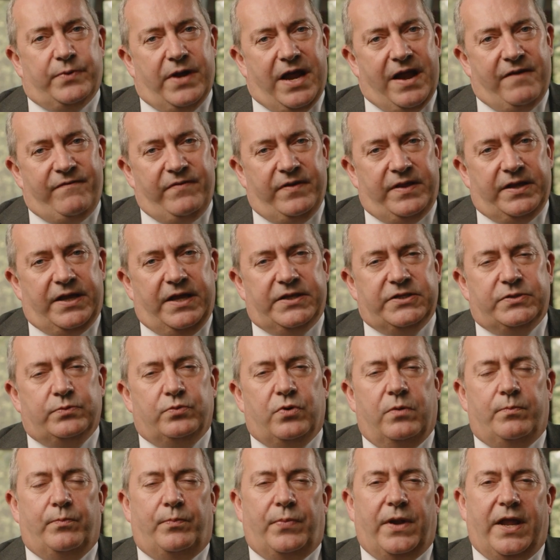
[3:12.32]
put everything into
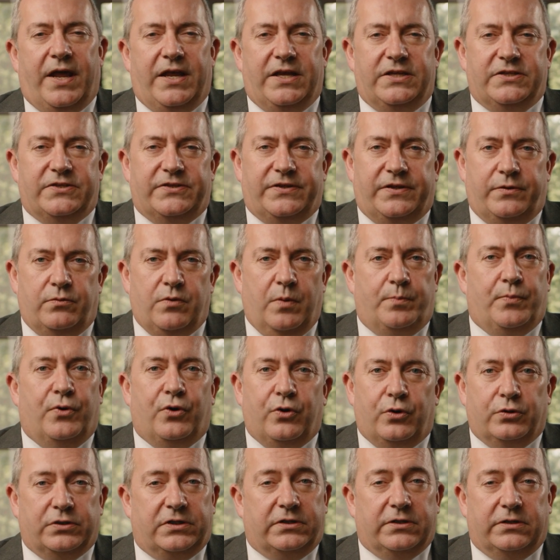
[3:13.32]
one place through a
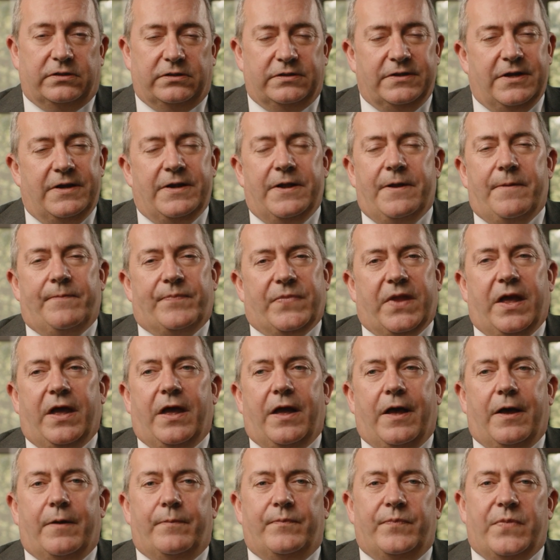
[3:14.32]
portal,
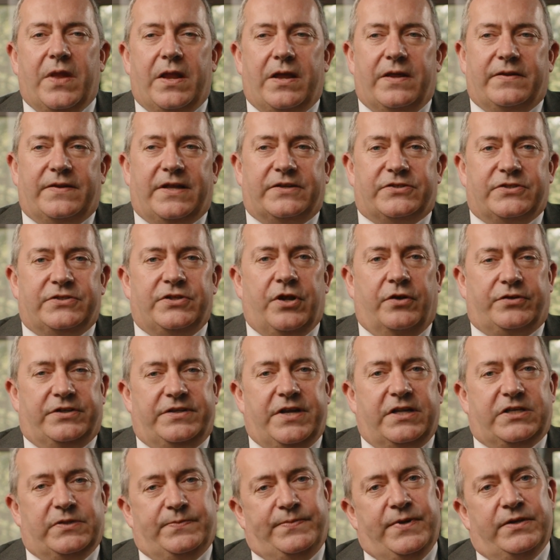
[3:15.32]
that's not
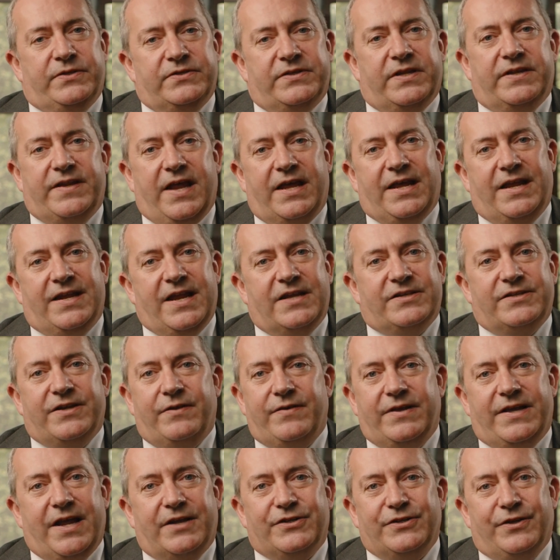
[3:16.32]
an experience that they can
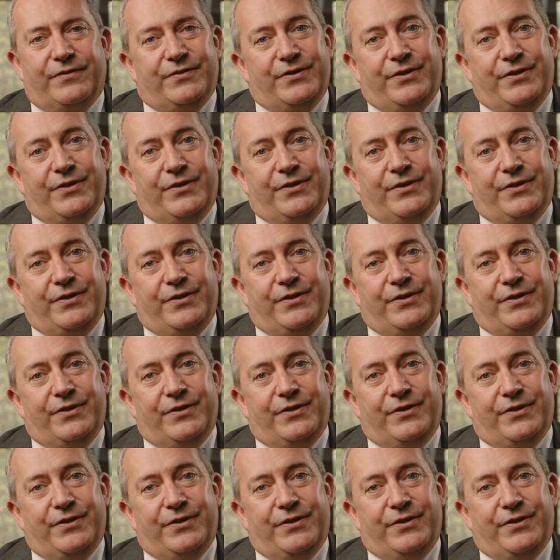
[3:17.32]
necessarily get at other